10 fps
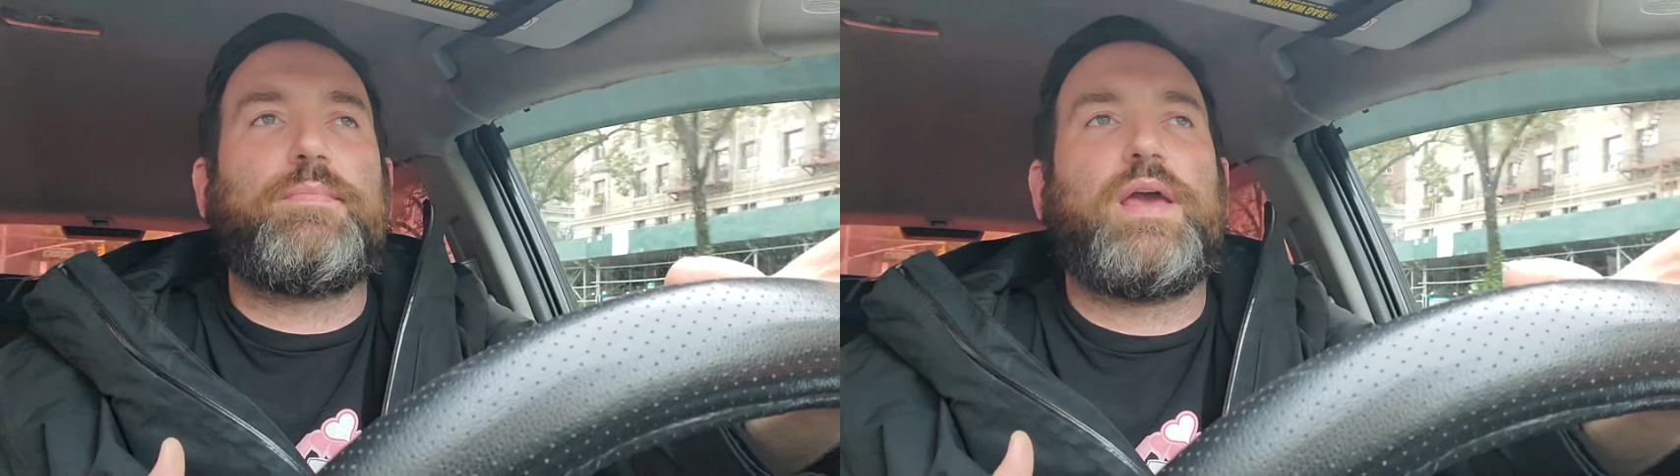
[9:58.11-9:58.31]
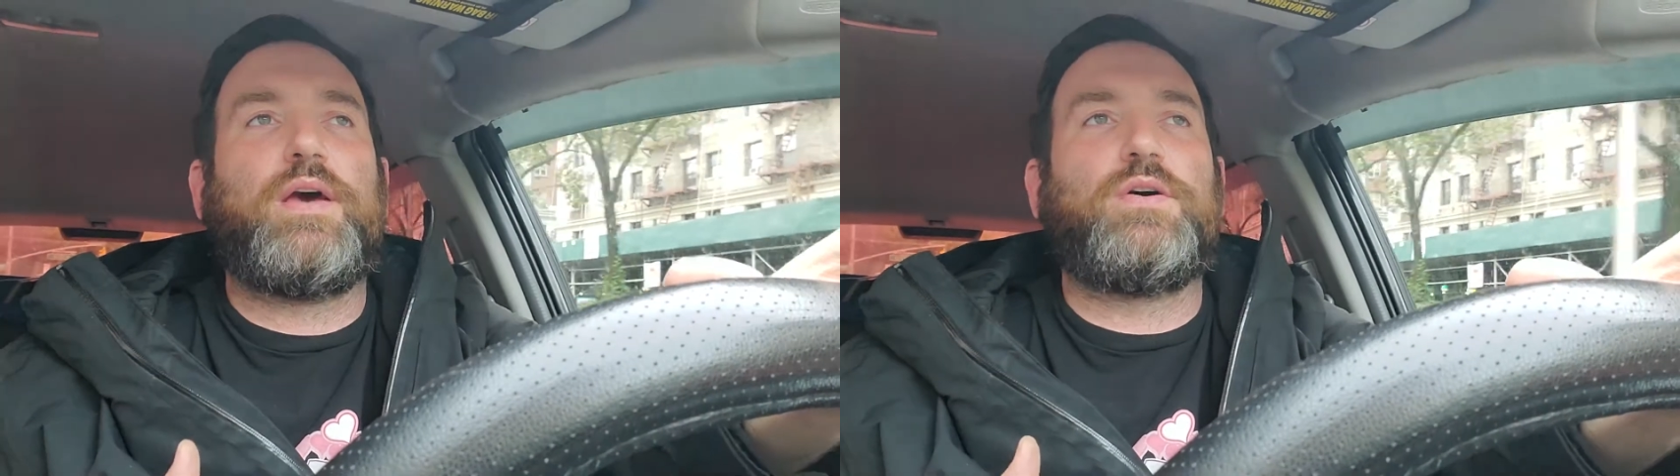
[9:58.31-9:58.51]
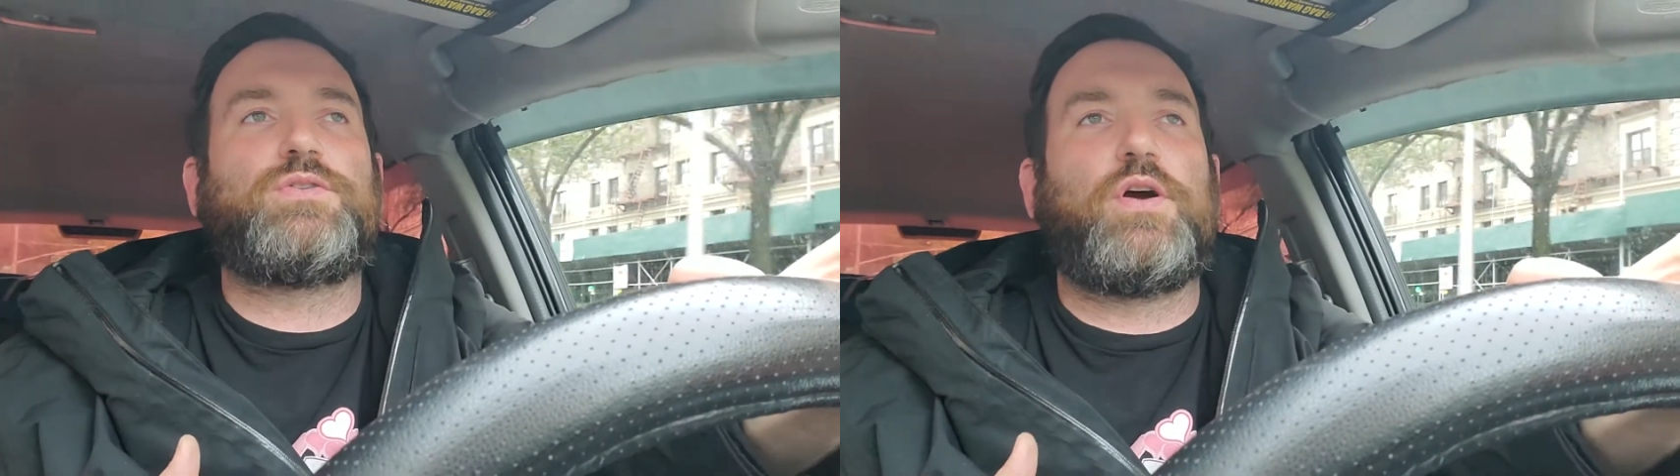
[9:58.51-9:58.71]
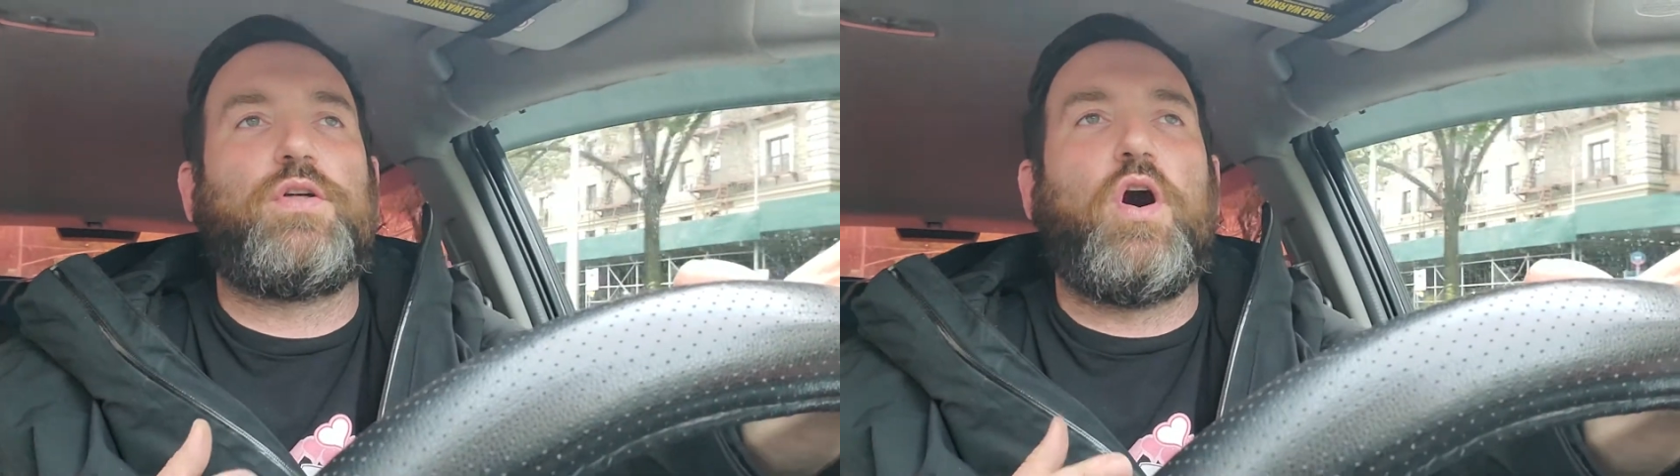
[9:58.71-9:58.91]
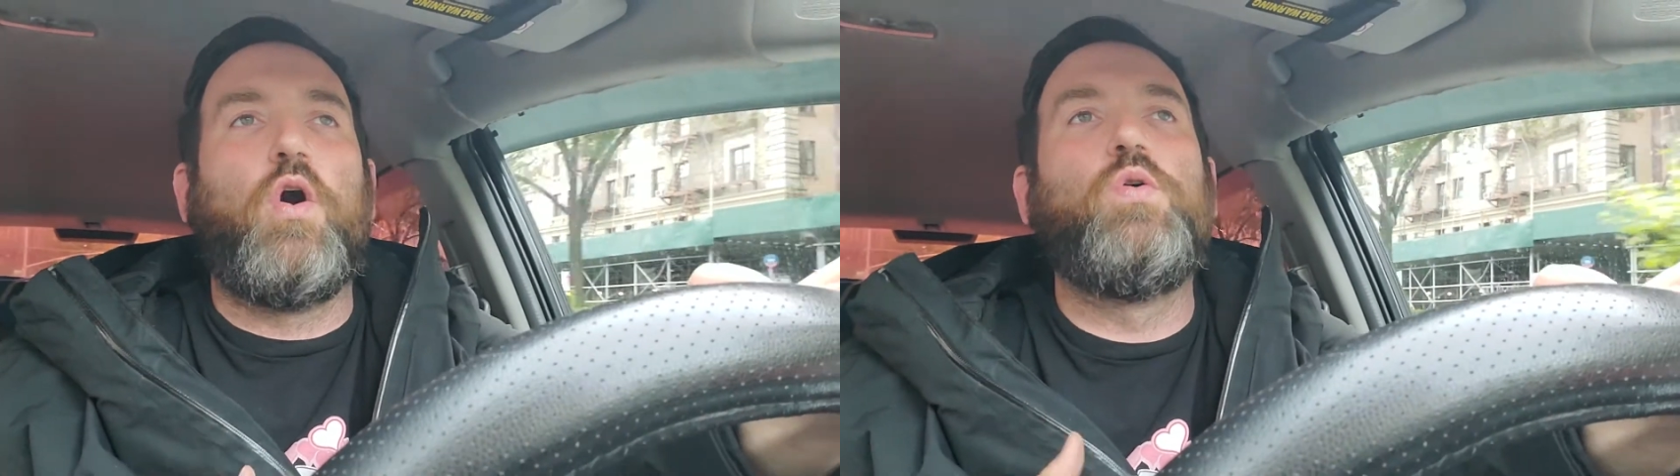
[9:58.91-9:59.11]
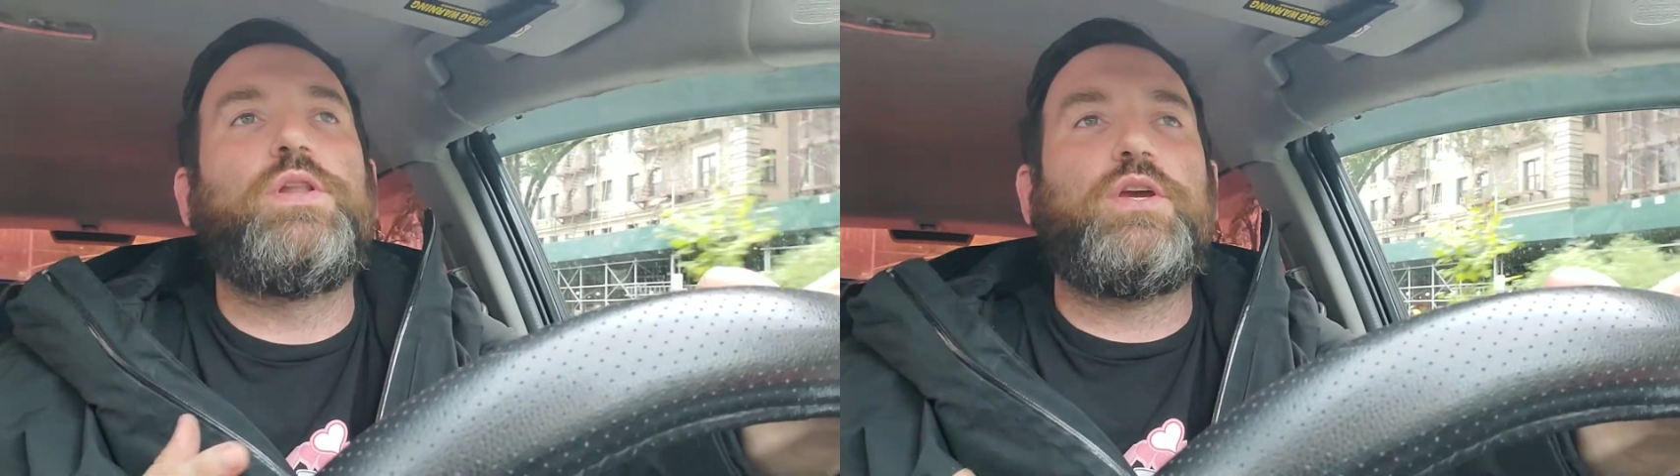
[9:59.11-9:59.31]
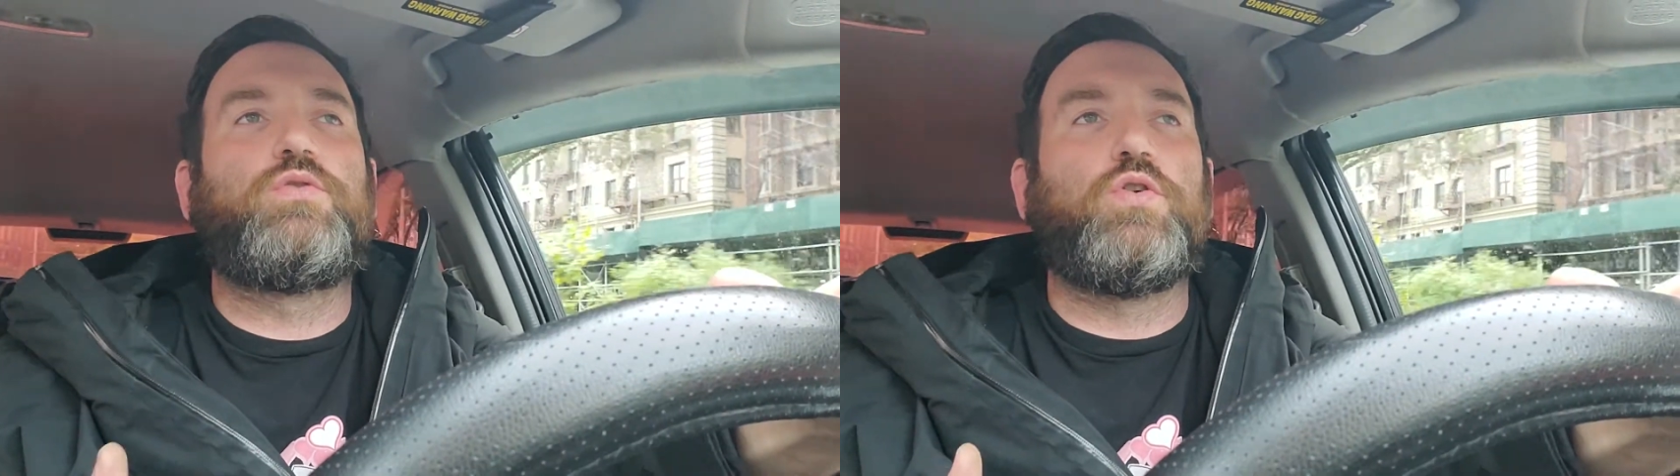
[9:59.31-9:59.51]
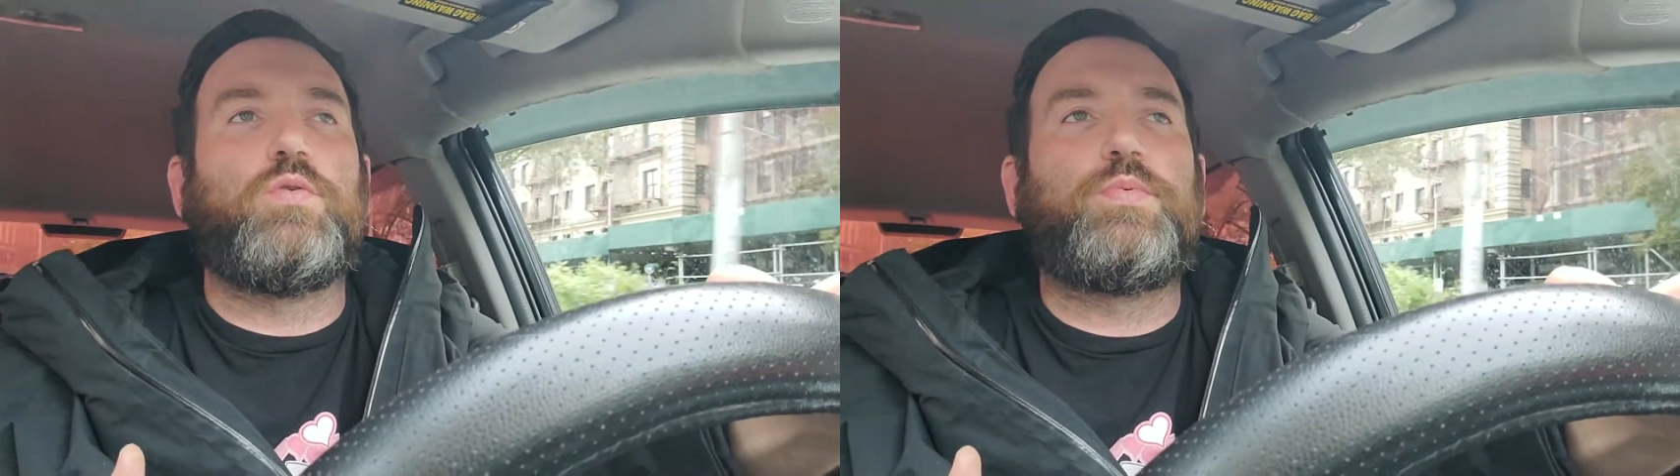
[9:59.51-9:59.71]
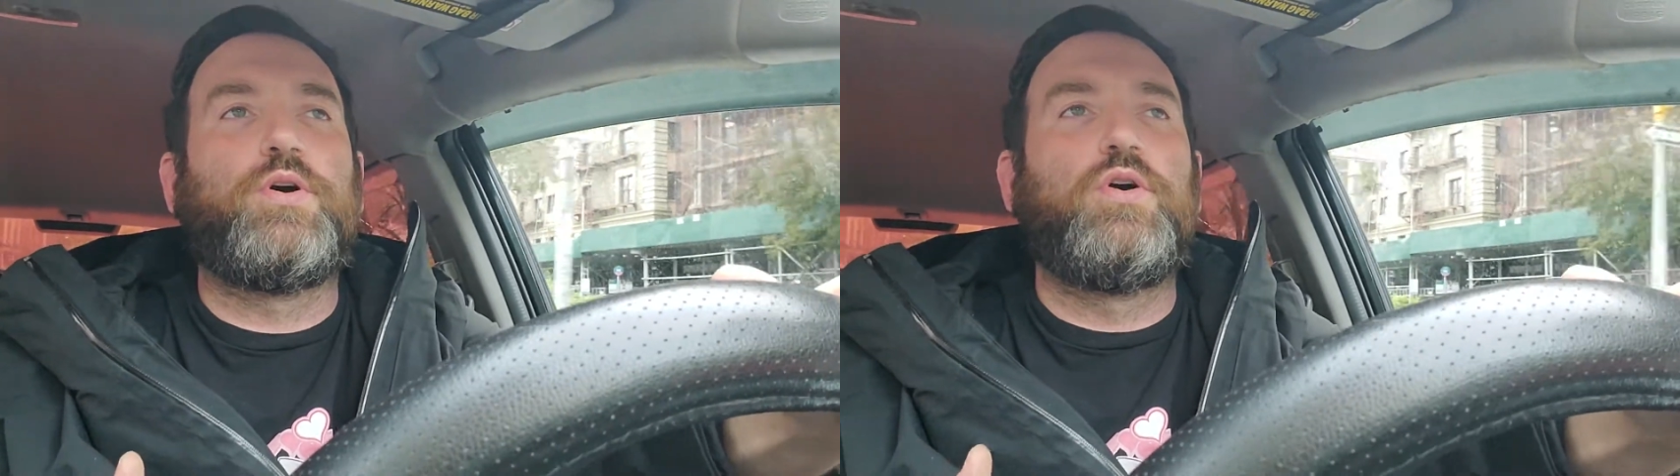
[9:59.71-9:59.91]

males are the only group